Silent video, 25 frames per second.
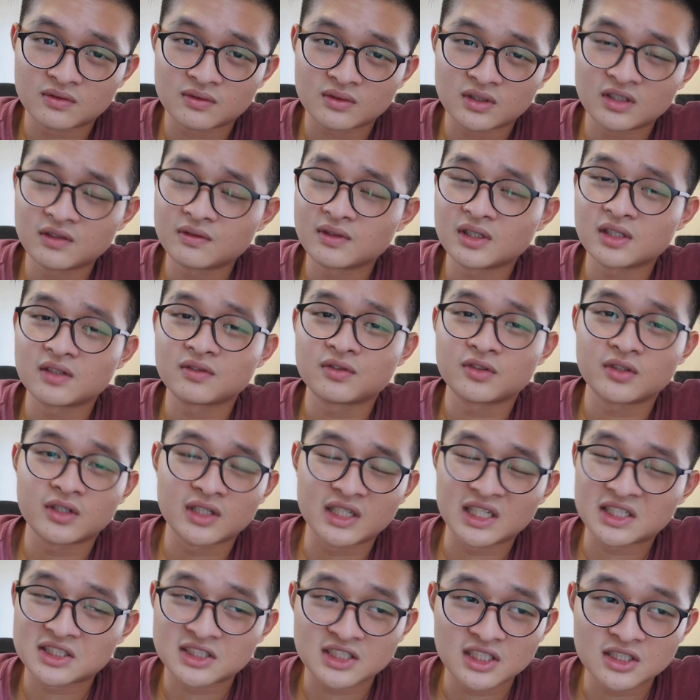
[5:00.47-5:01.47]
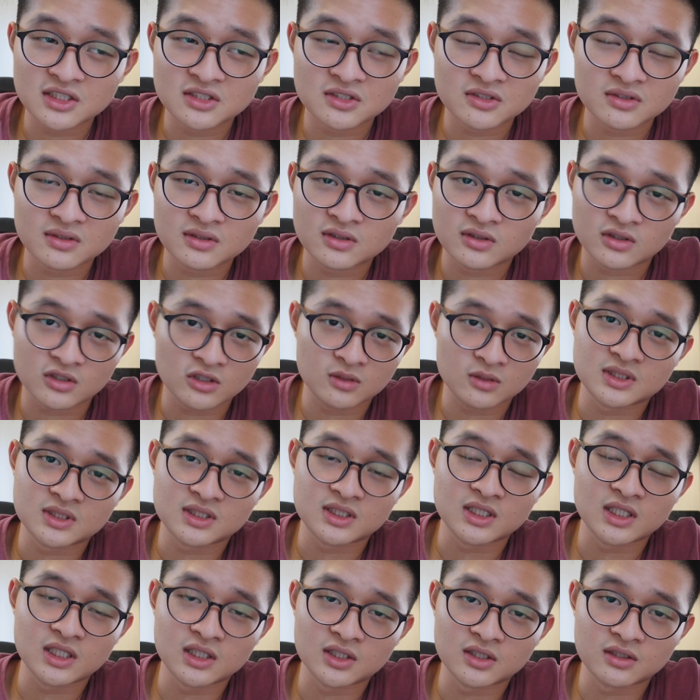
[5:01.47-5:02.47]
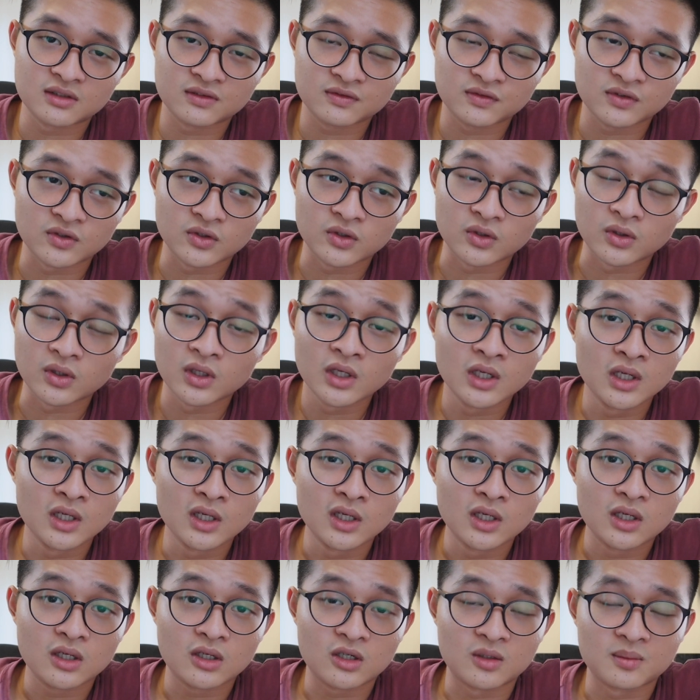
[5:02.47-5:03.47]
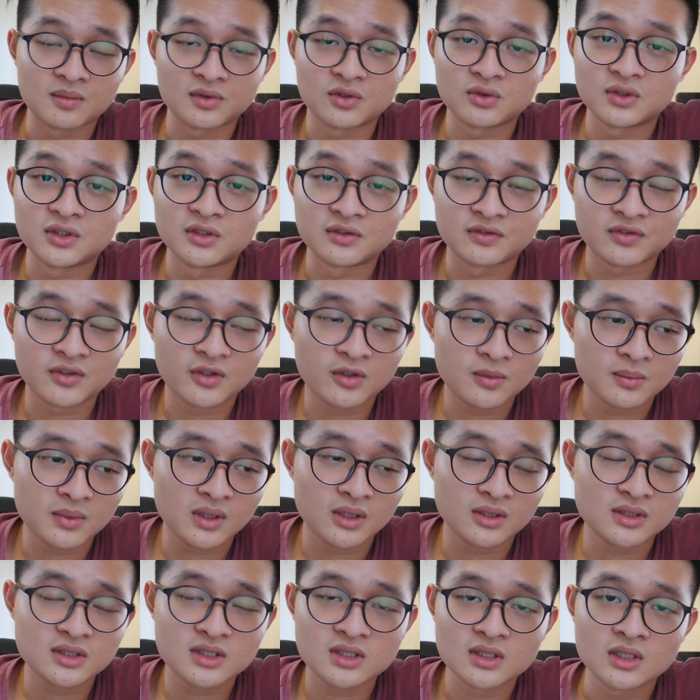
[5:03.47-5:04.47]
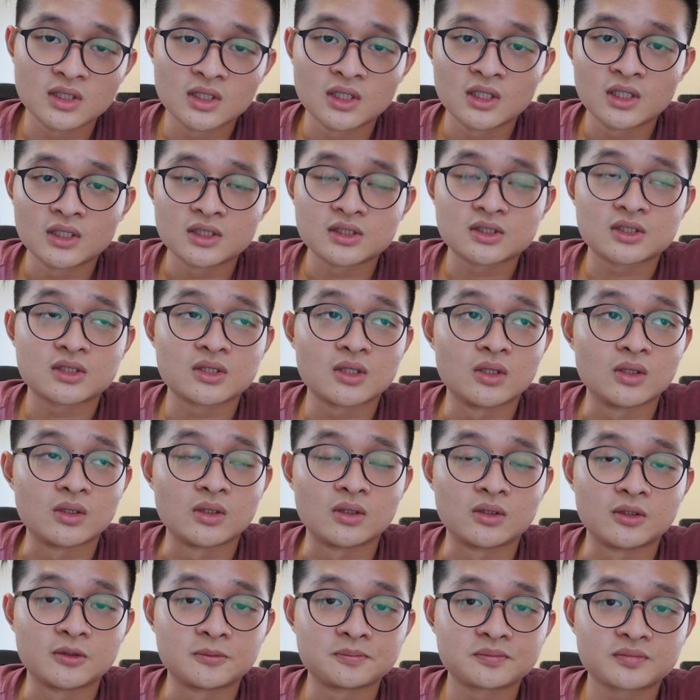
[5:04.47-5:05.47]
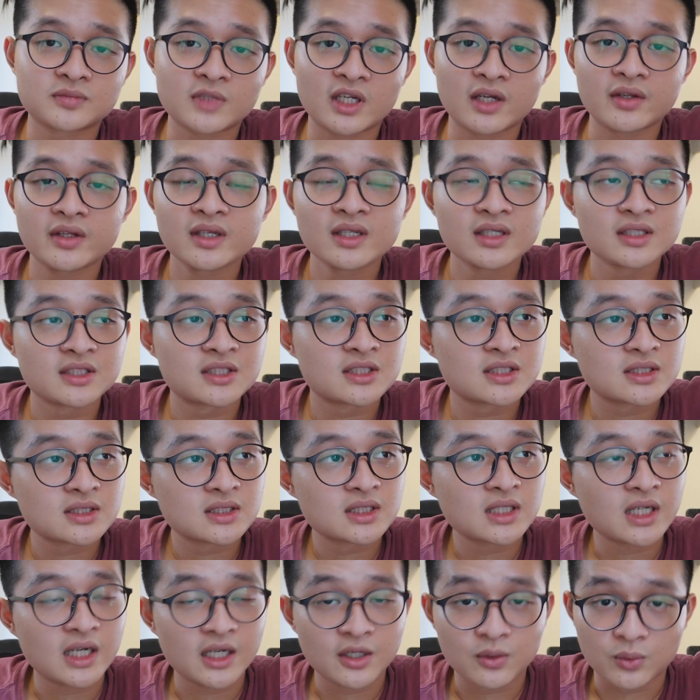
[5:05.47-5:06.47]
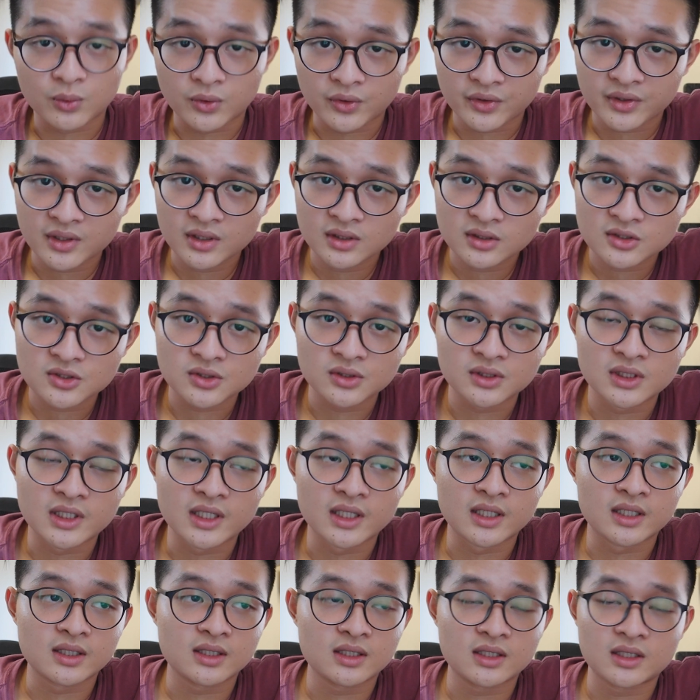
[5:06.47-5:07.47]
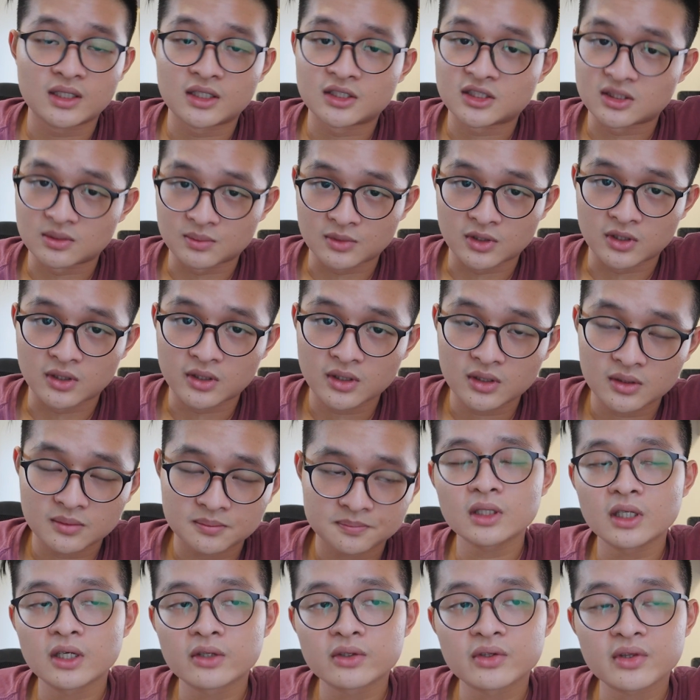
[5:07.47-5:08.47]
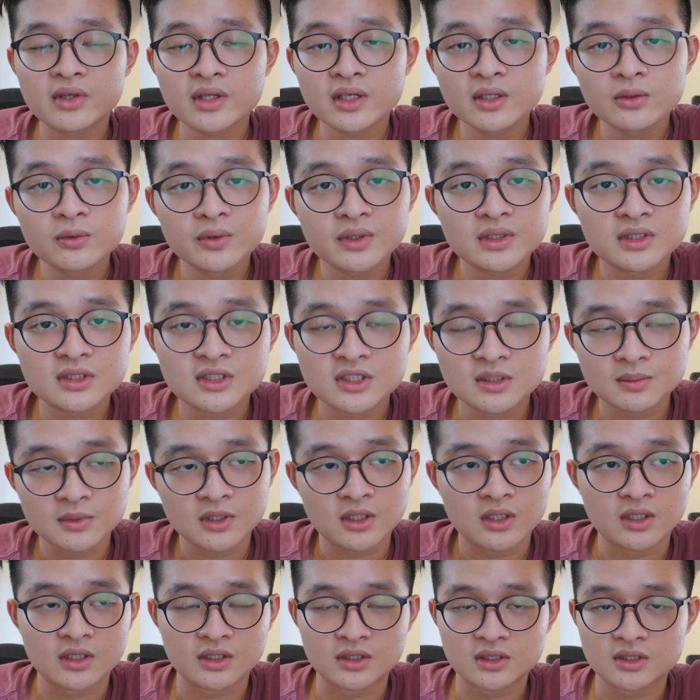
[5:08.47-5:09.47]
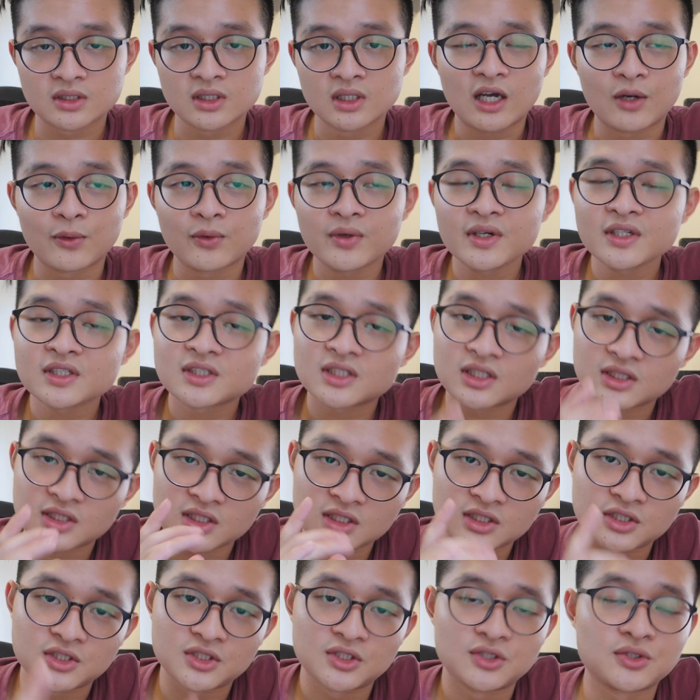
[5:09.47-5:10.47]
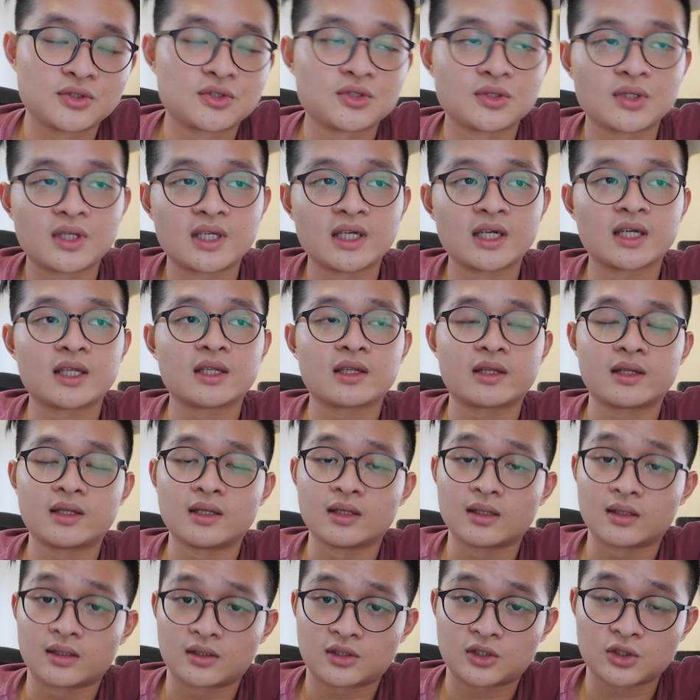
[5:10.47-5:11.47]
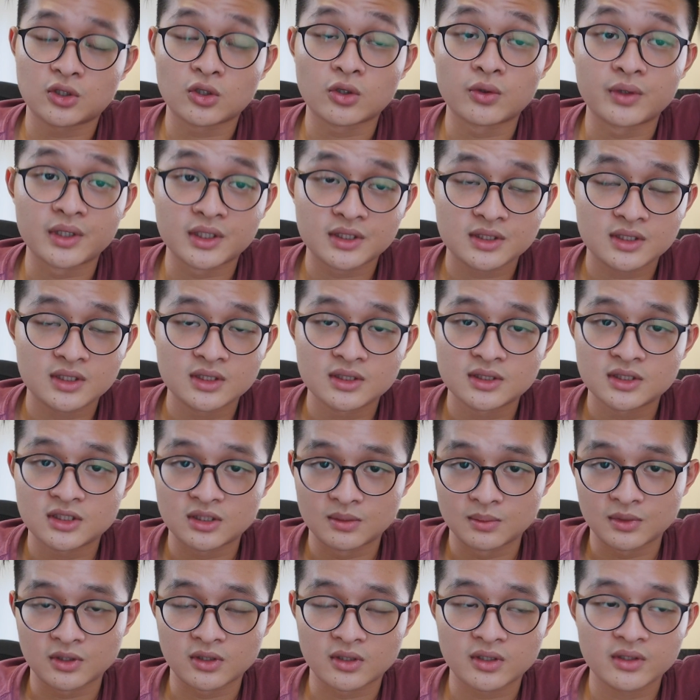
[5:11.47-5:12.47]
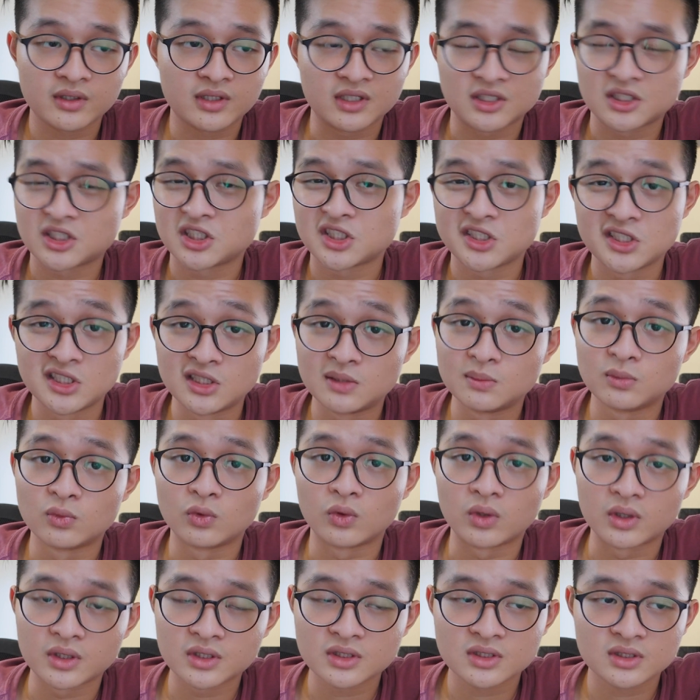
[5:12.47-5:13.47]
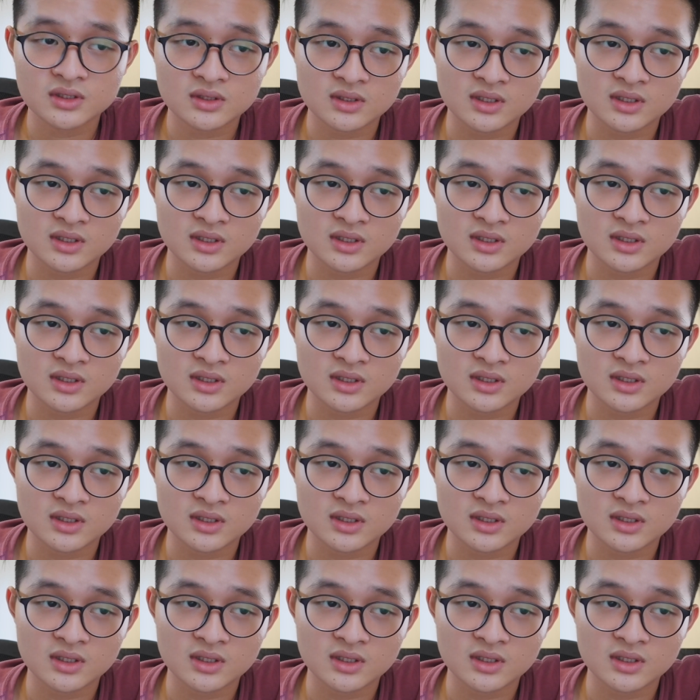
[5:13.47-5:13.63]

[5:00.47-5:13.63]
Even if you're an exchange student, you're be staying here for 3 to 4 months. So I think it's kind of worth it to get SIM card. Now the thing with SIM card is I wouldn't suggest you to get the tourist SIM card, the cheap ones,